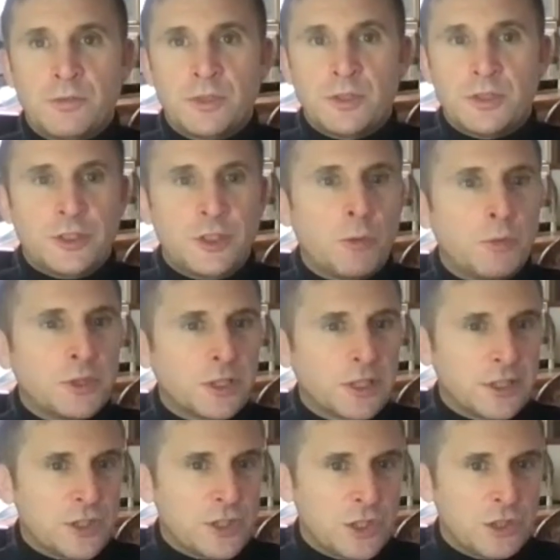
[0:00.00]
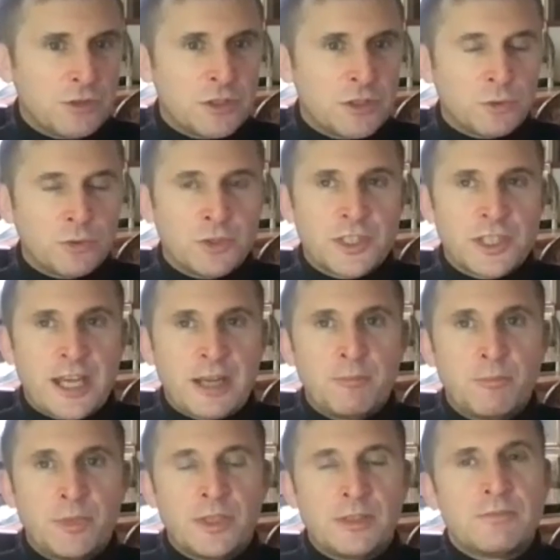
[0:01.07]
the nomenclature is all the
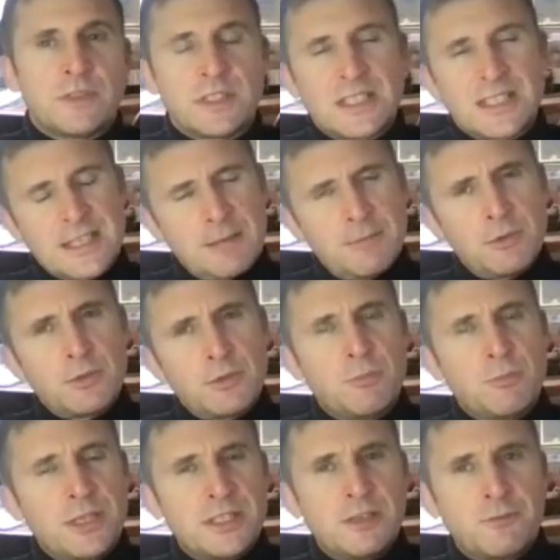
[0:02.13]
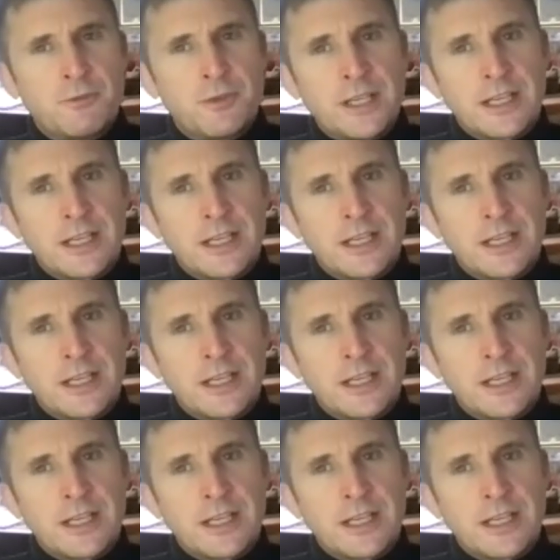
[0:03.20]
same. But Systema was a bit different.